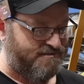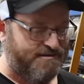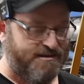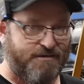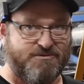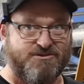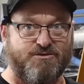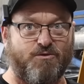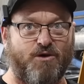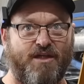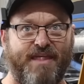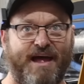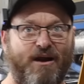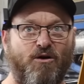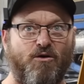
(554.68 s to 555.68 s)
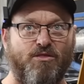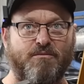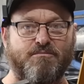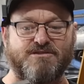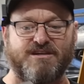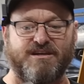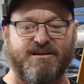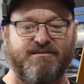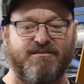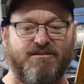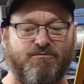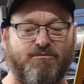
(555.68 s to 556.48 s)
Helps to write that on them so you've got a